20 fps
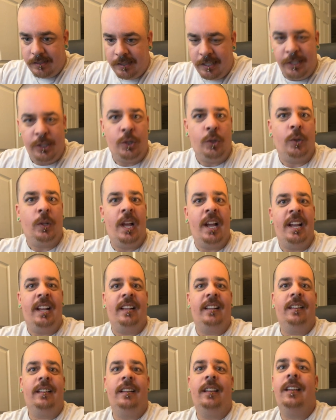that you
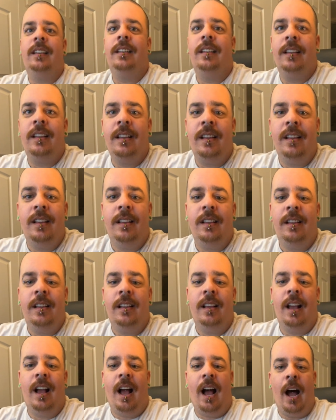like
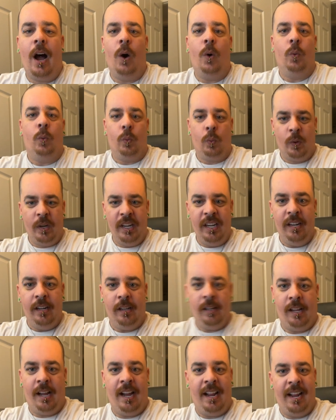how
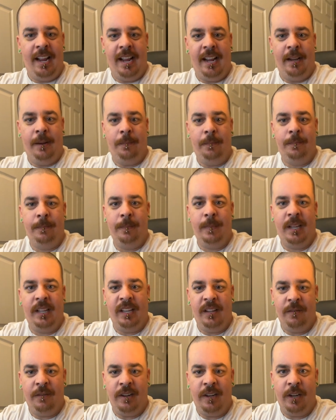real I am
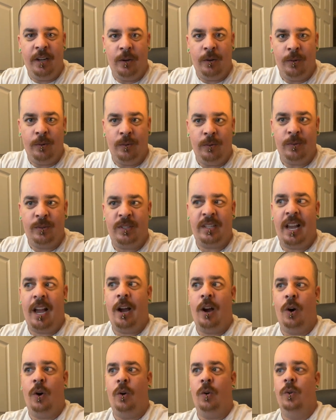in the videos,
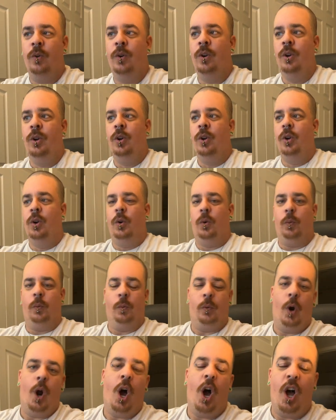how
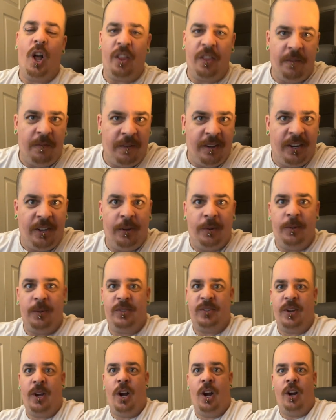raw the
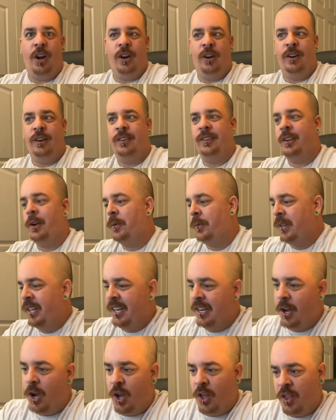videos are, don't
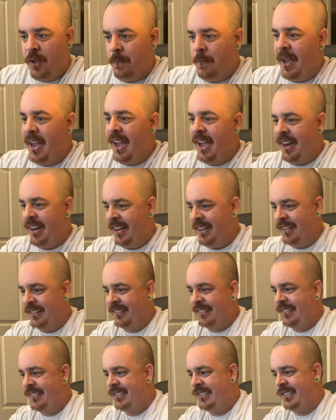need all them
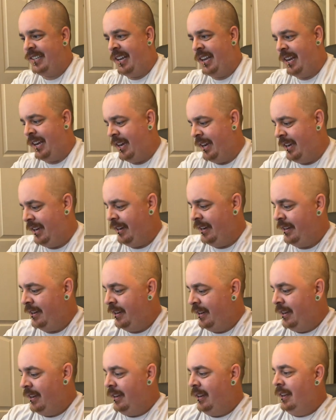edits,
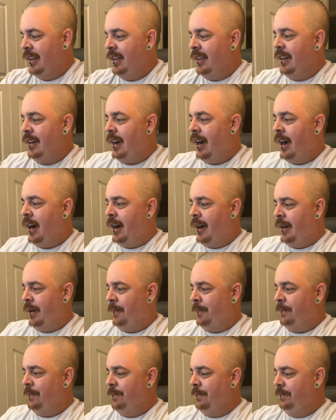and
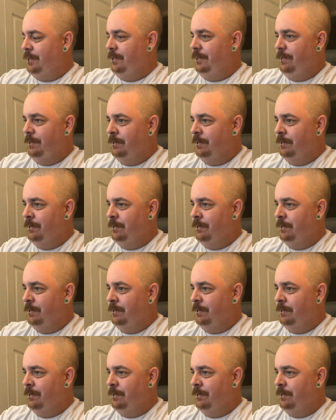um,